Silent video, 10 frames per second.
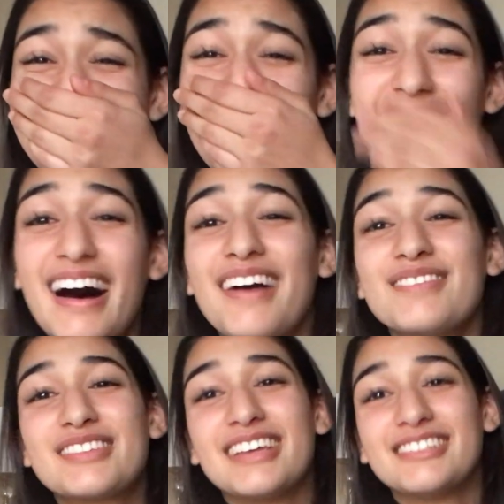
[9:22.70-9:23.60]

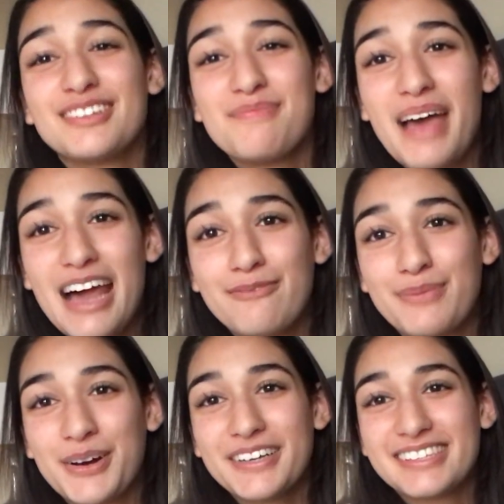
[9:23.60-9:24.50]
I'm such a bad
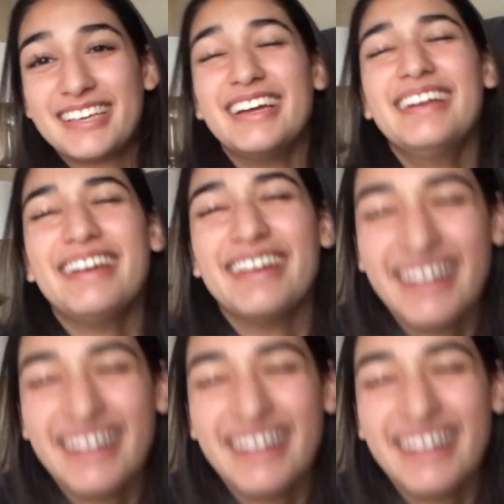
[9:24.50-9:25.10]
person.